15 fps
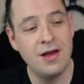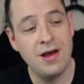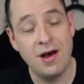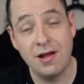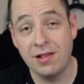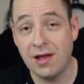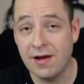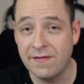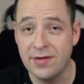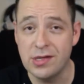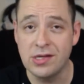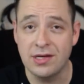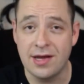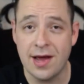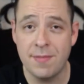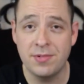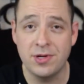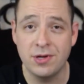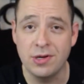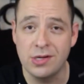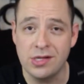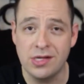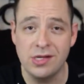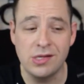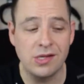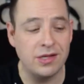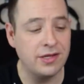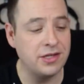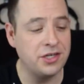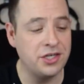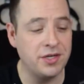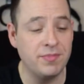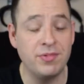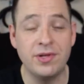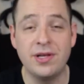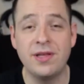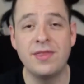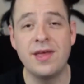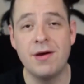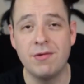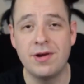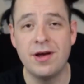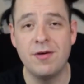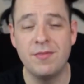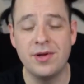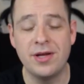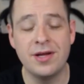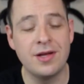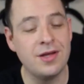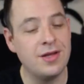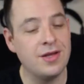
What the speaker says: a lot of these adapters easily and cheaply, that would help me.